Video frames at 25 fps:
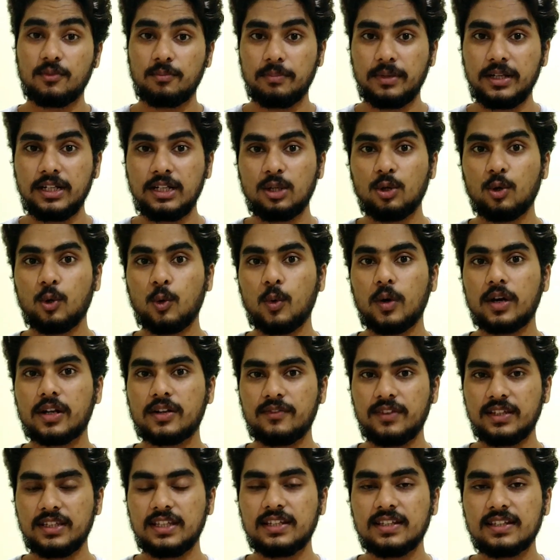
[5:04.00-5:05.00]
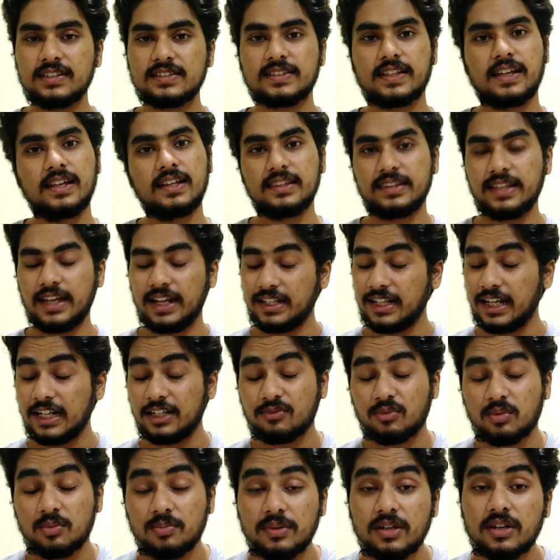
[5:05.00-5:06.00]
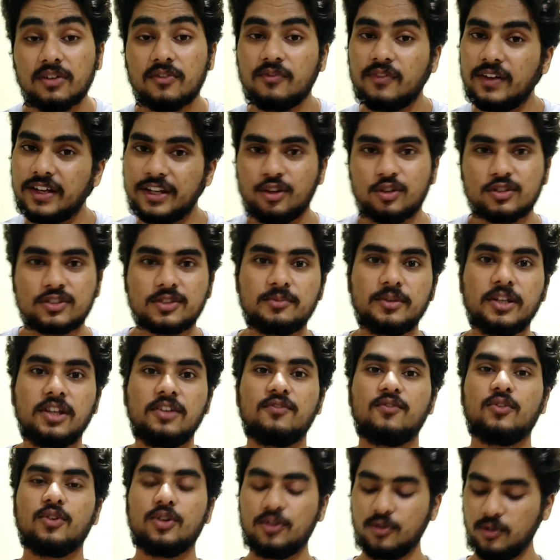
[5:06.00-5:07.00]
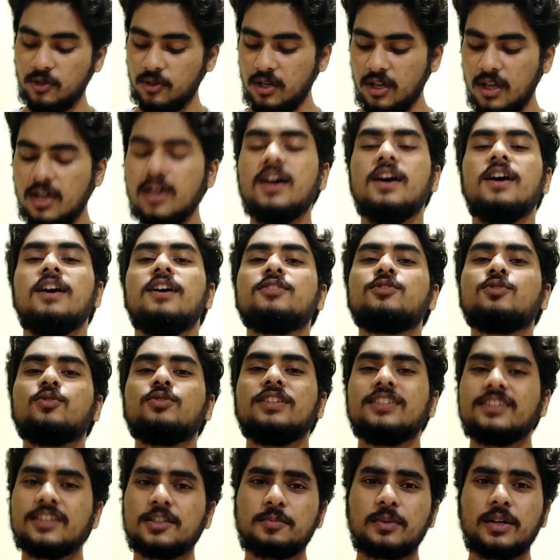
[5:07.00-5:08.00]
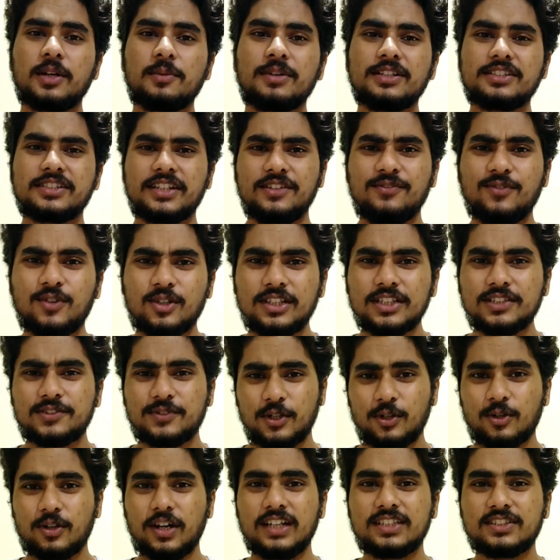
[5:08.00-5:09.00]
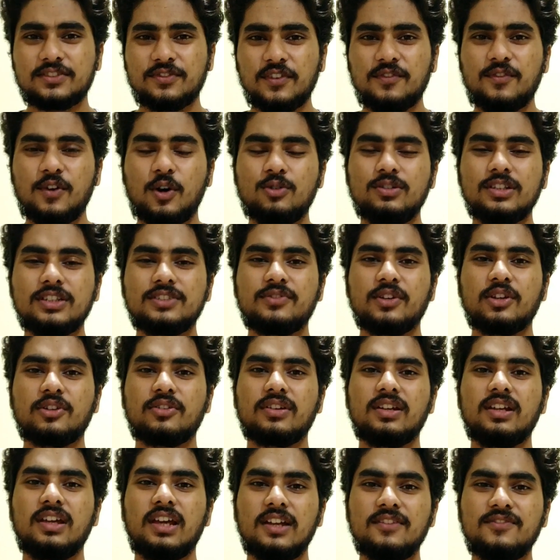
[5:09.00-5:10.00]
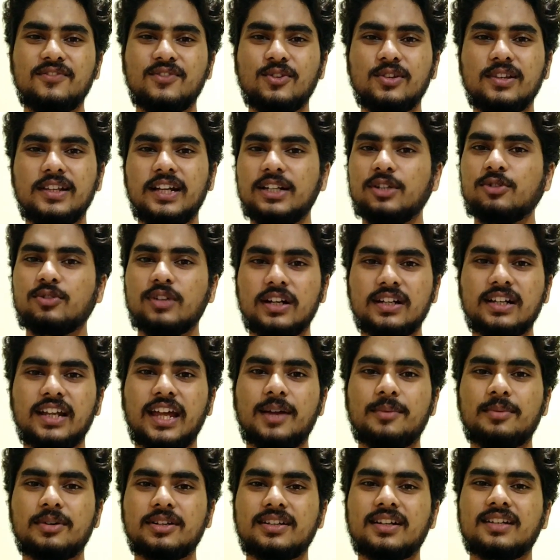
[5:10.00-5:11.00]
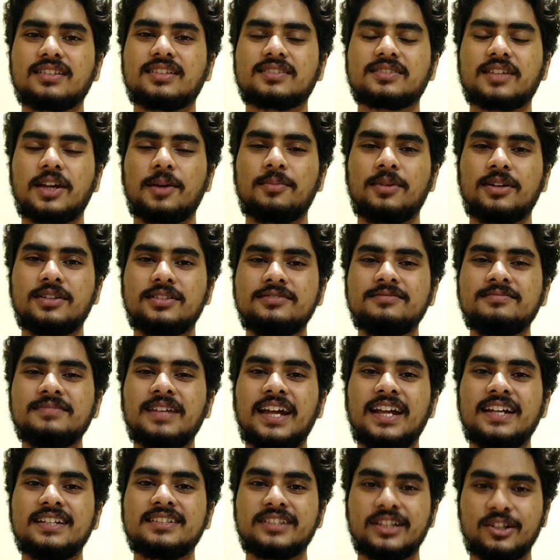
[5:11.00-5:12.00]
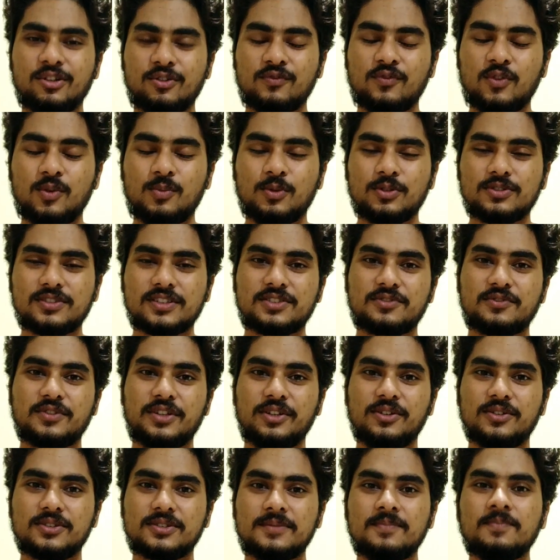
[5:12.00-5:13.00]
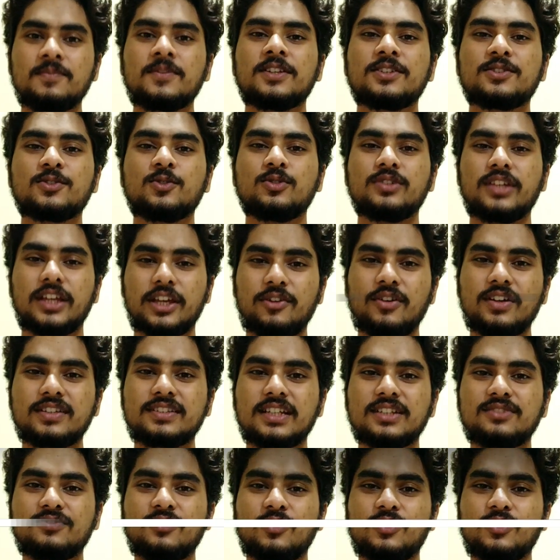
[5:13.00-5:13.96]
bit lower within a sale, then that would be a very awesome deal for you. So this is pretty much it for this video, guys. If you found this video really helpful, then do that like button and subscribe button and stay tuned for more such videos. So thank you guys, thanks for